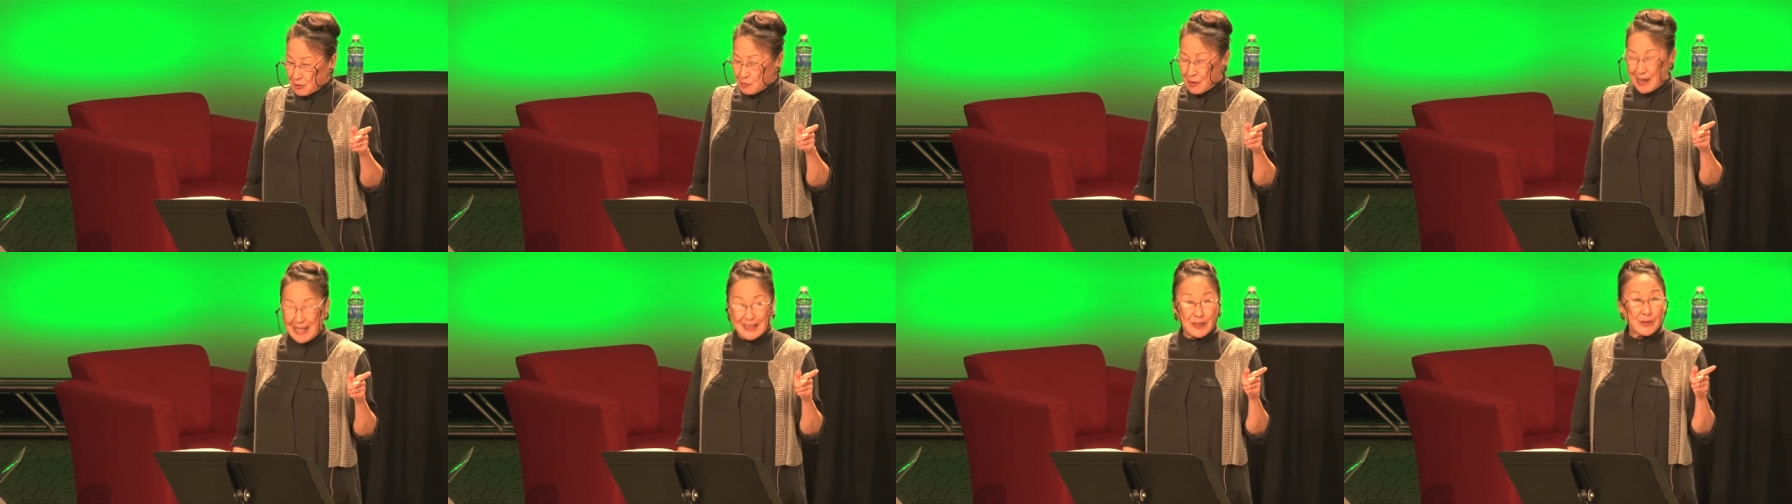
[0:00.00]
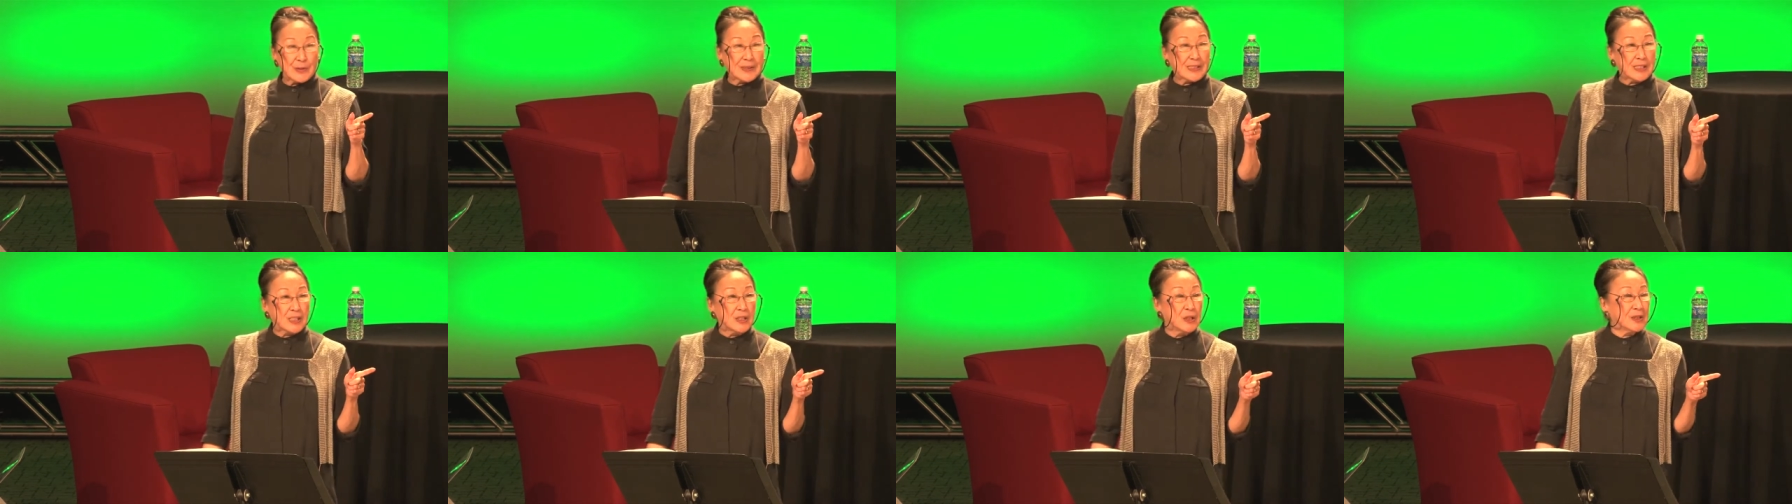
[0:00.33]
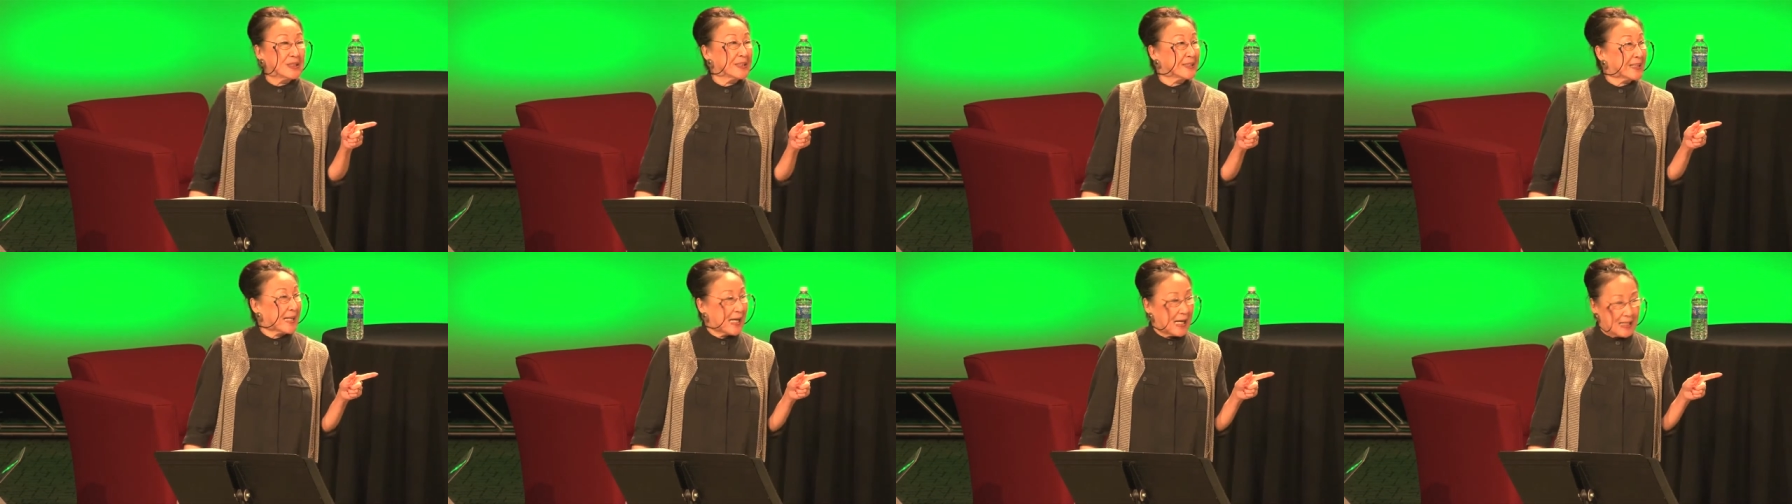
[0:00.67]
graduate school
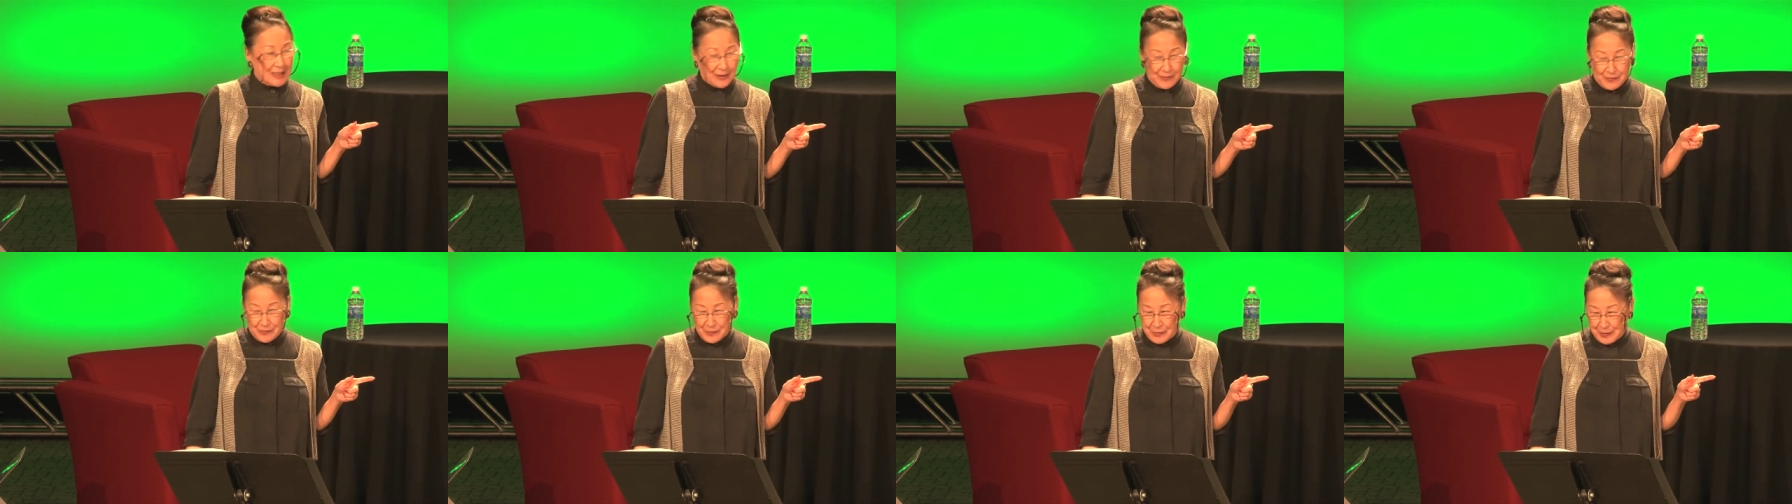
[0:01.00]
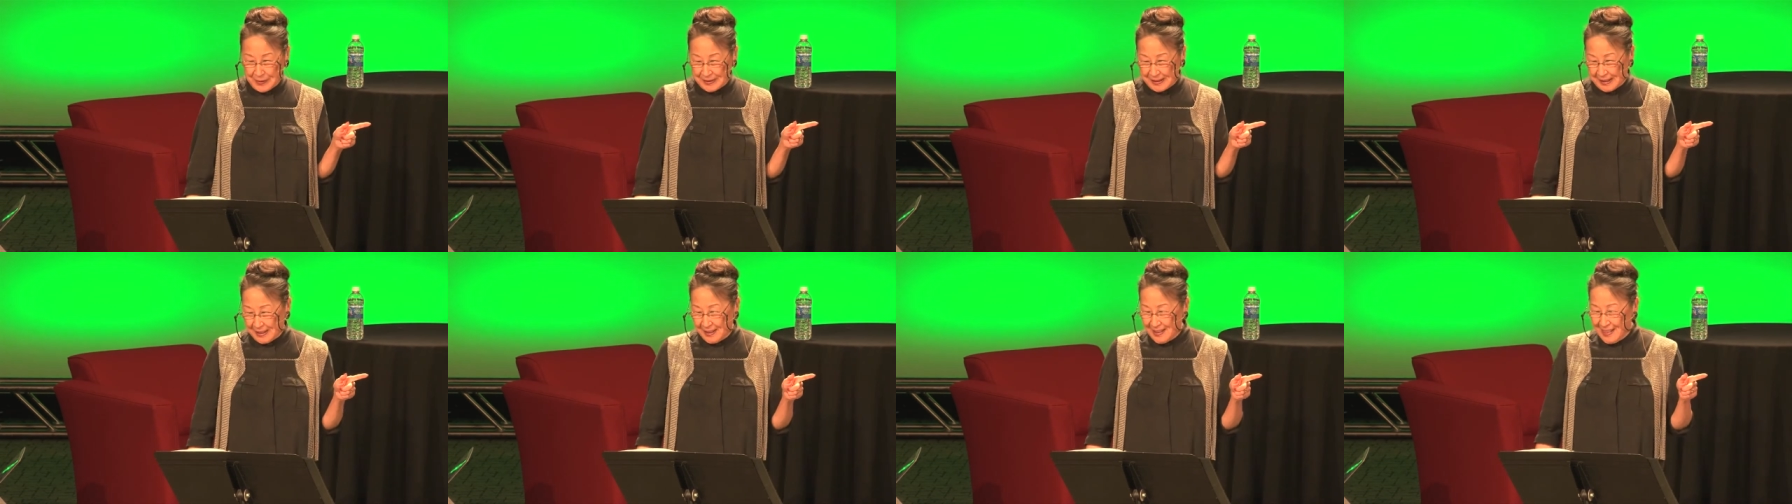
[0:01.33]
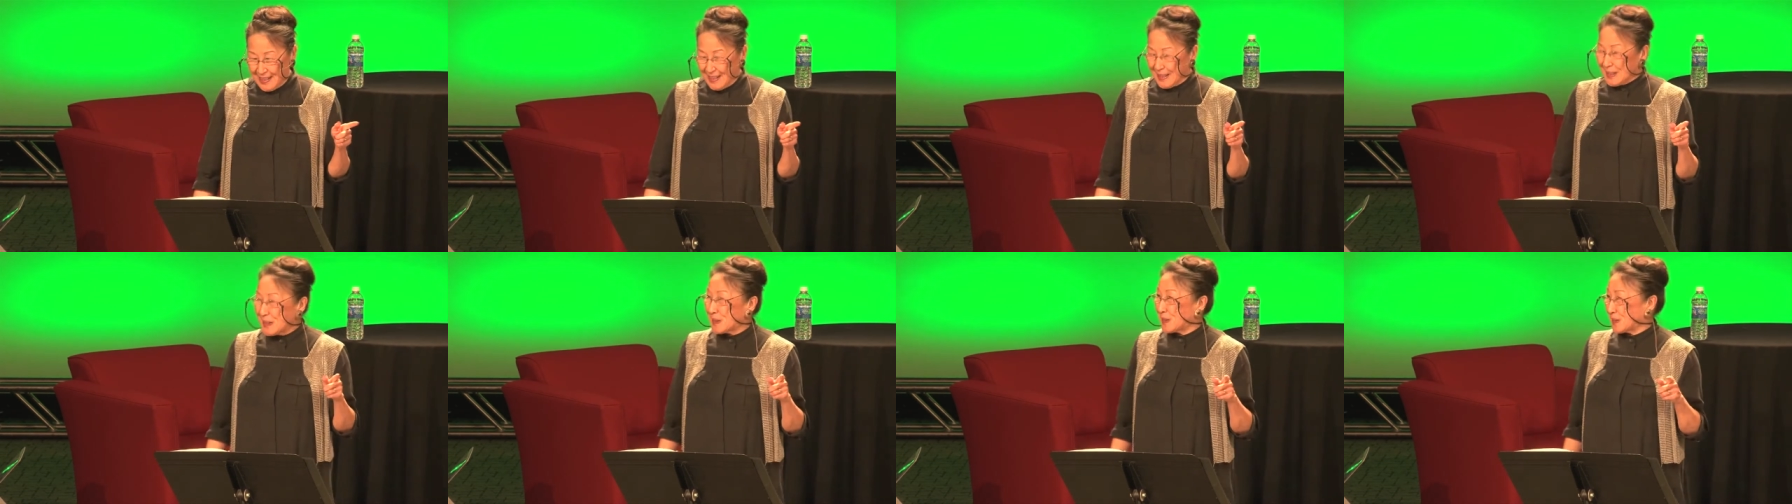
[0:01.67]
in California
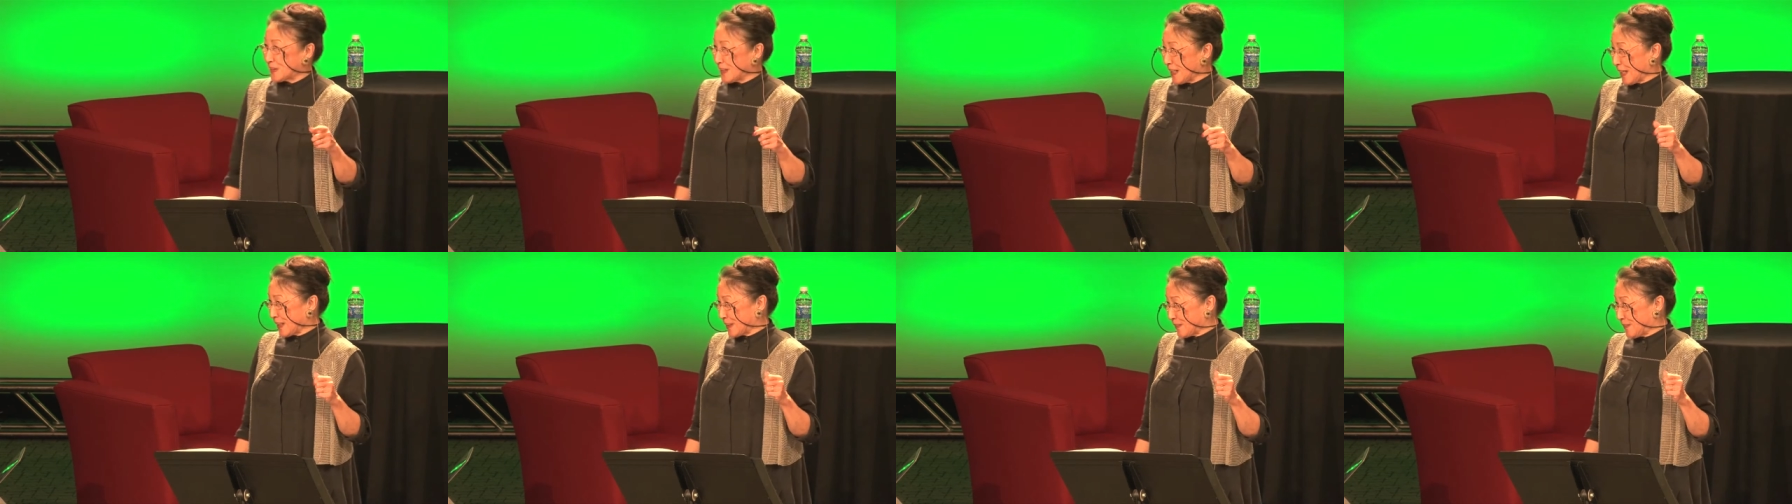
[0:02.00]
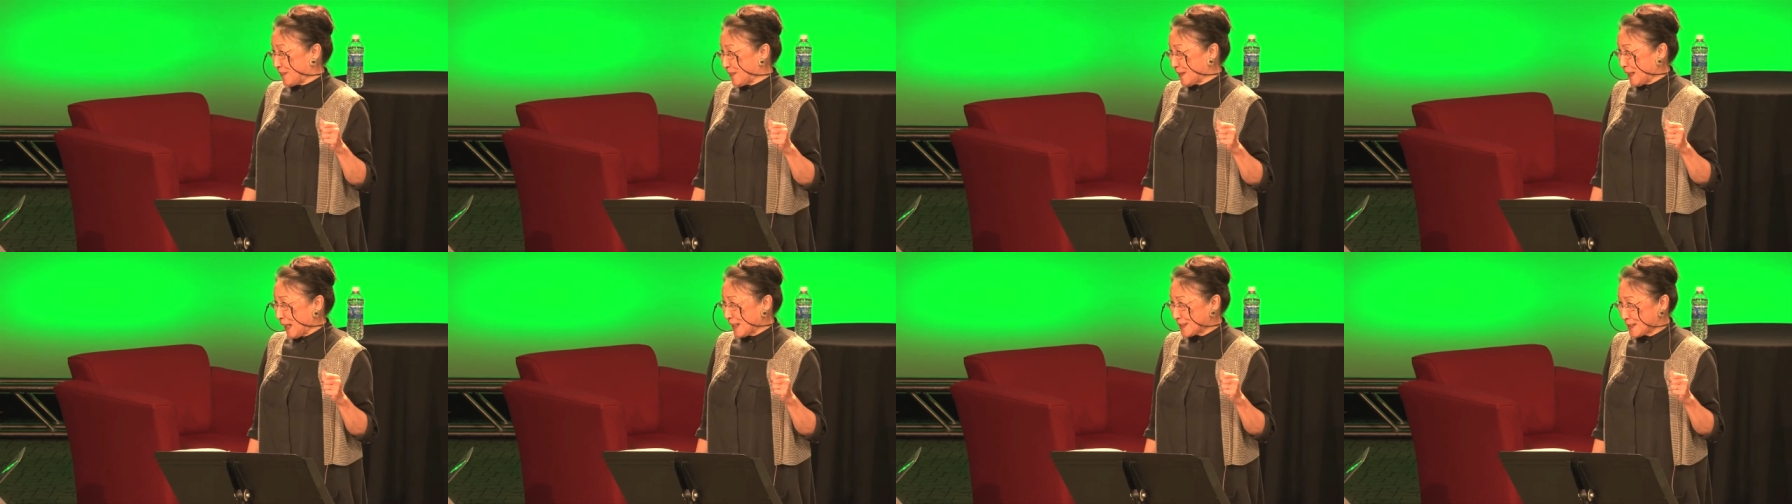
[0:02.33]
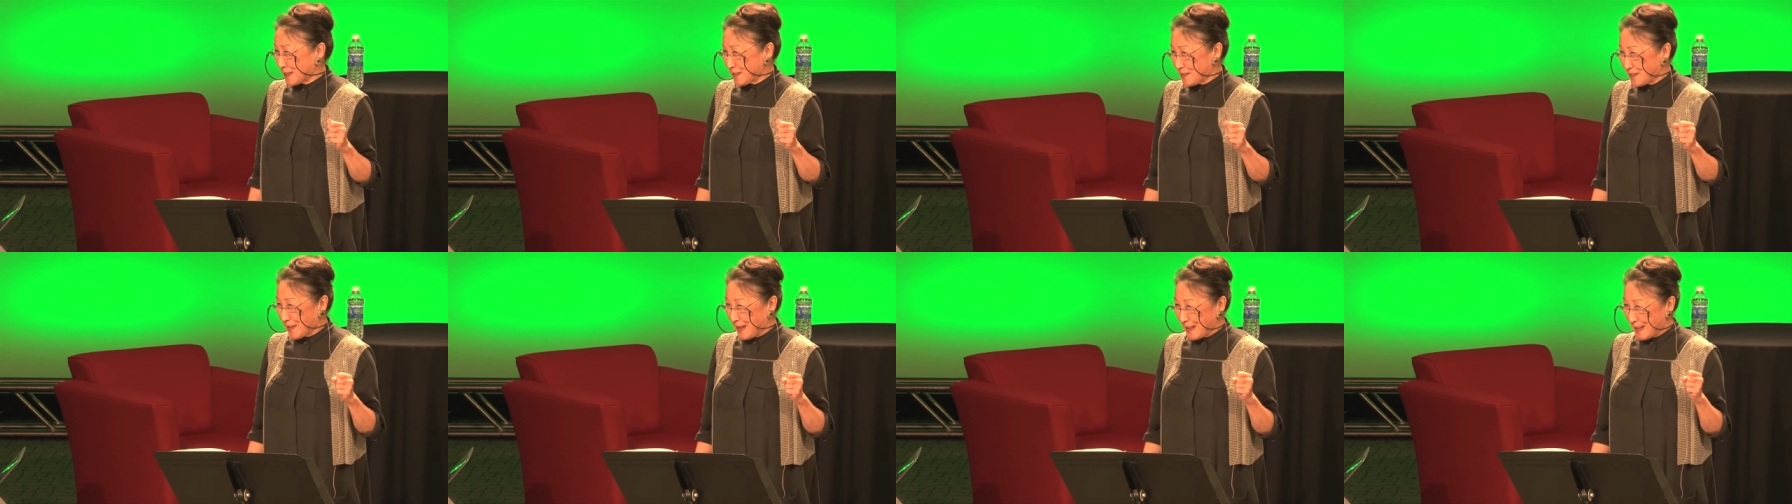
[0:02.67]
and learned how to
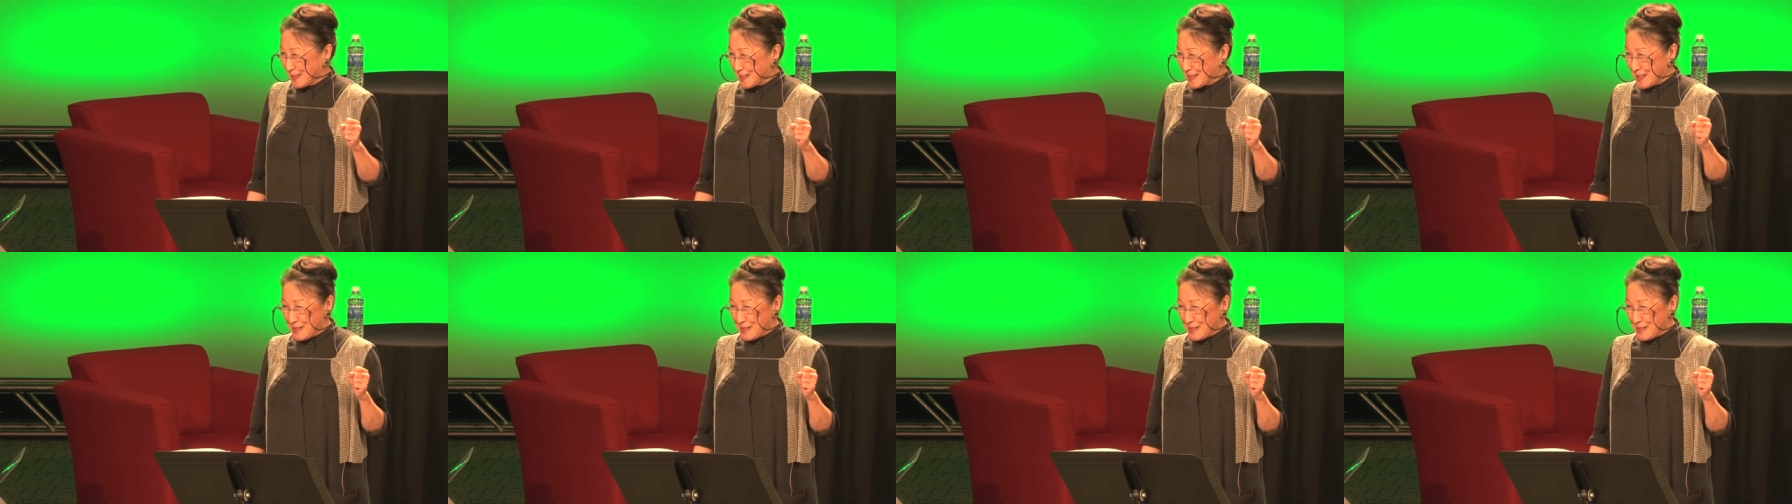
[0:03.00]
philosophize